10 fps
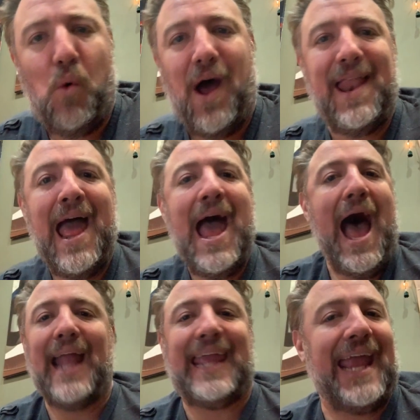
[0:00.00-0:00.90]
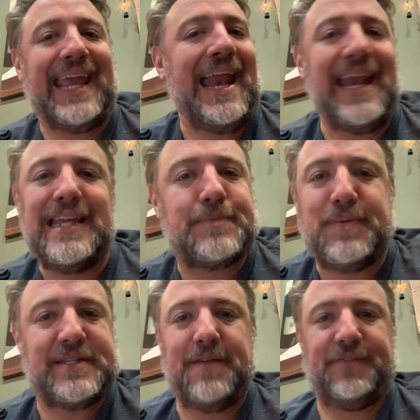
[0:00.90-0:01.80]
what. I can't get any
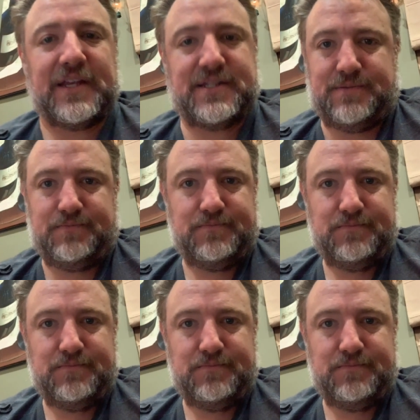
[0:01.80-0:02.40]
specifics.